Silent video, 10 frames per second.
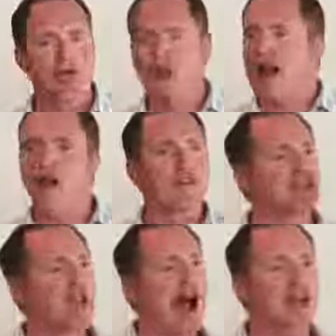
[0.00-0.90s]
And you got all
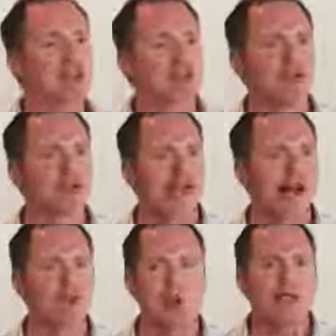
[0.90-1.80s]
these college students
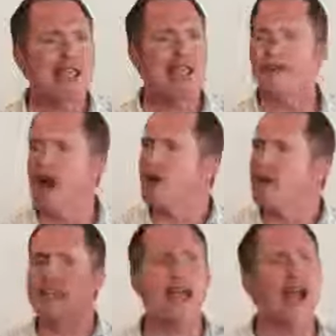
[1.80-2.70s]
out there. We can't even
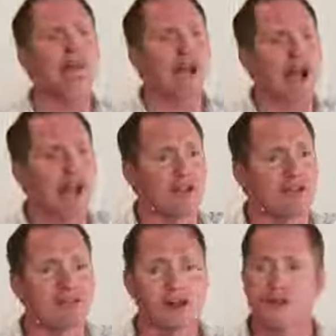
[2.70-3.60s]
hardly get on the
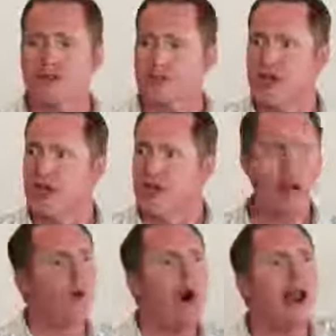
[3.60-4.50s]
college students.
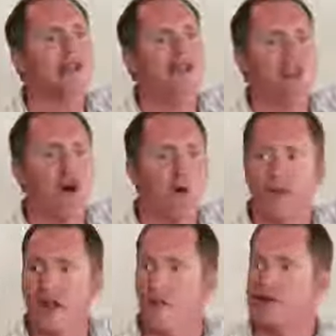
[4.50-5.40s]
They don't want us to
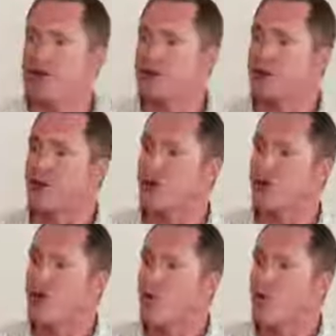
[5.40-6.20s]
go in there with the truth.